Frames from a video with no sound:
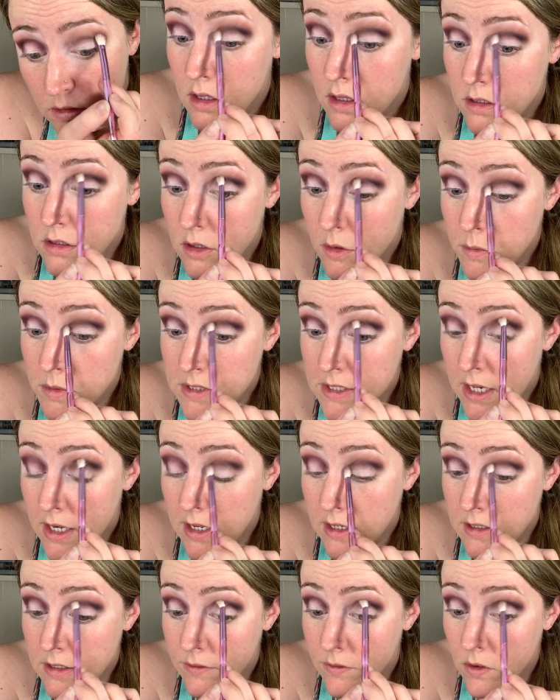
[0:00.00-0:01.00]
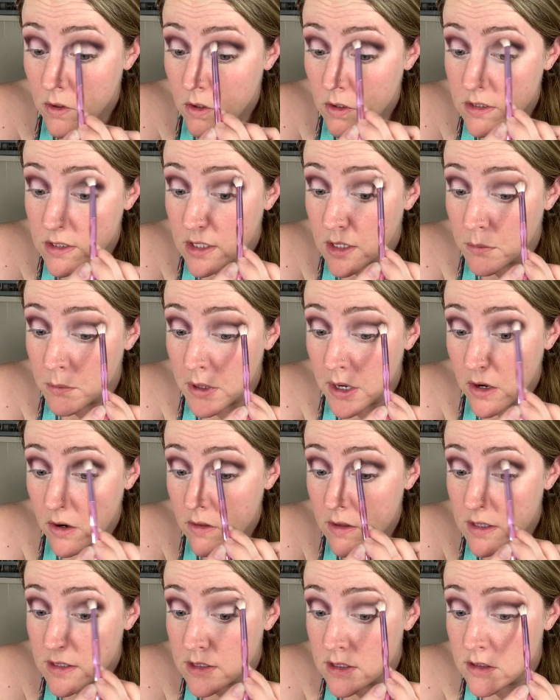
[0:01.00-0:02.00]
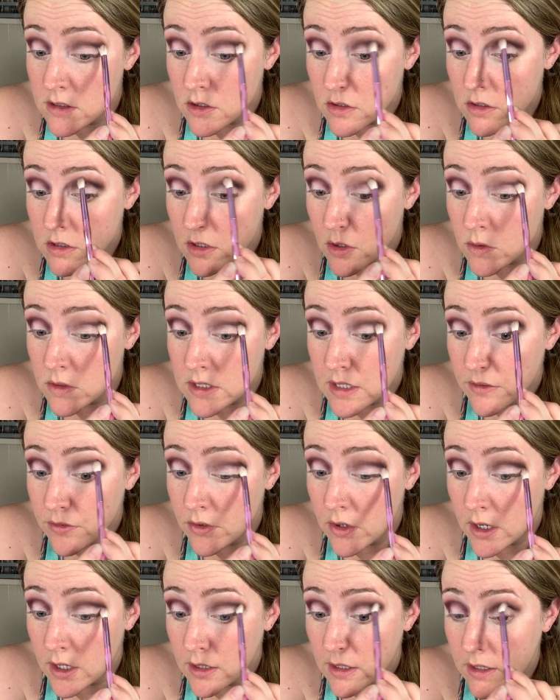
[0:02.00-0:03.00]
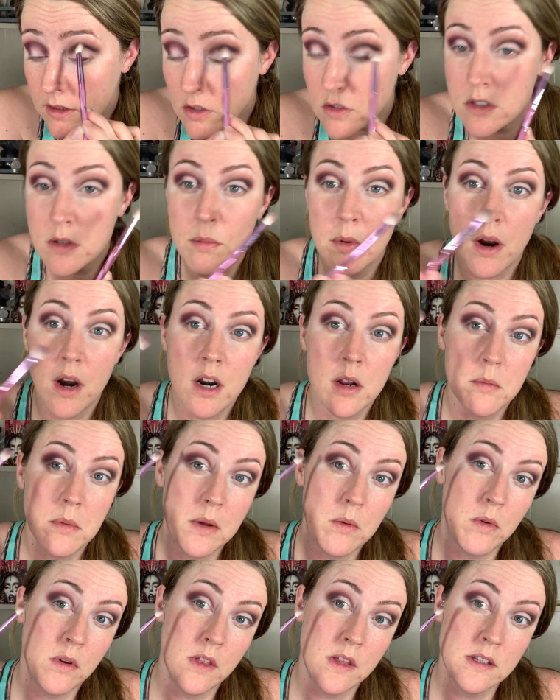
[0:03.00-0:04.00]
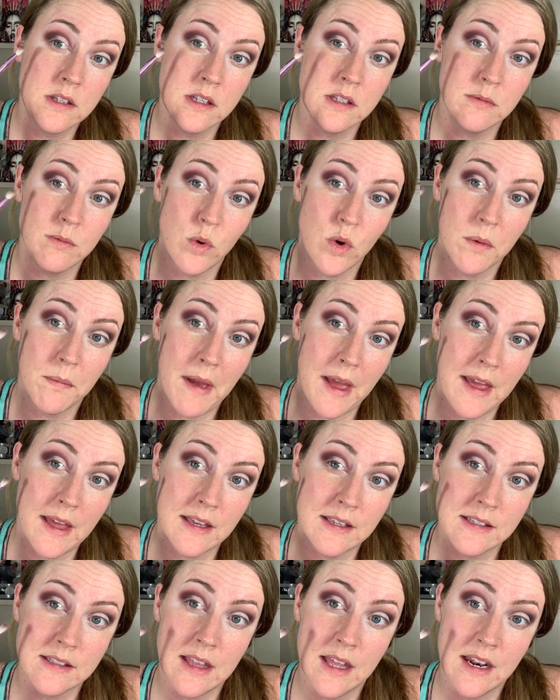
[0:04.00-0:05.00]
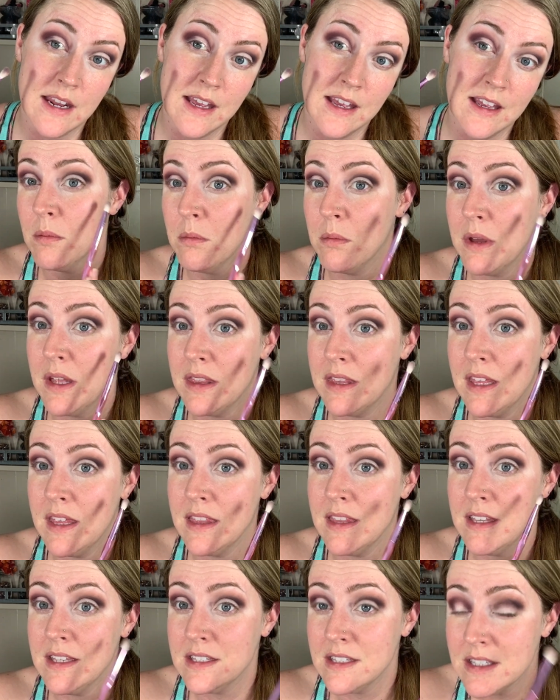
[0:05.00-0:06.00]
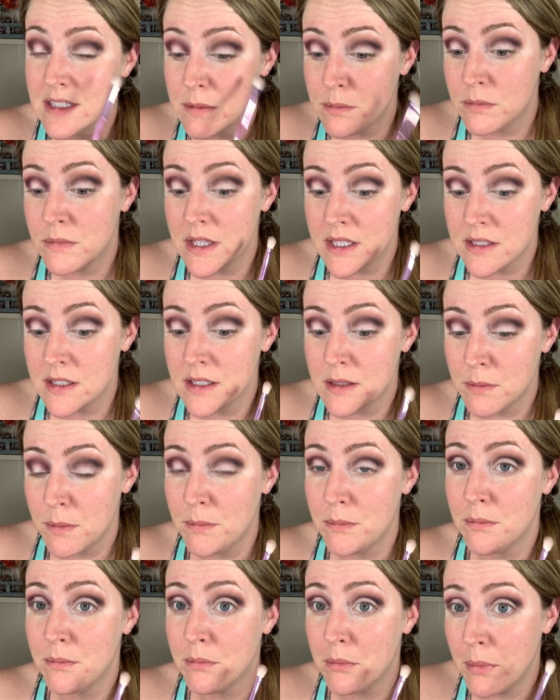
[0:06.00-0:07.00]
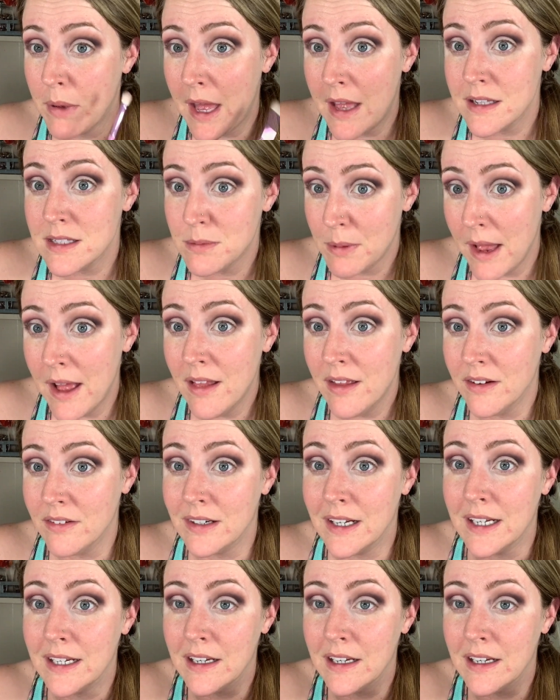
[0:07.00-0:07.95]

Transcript: It's almost getting difficult to compare these because they're so different. Like there's a part of me where this is more my aesthetic, but then this is Pat's palette right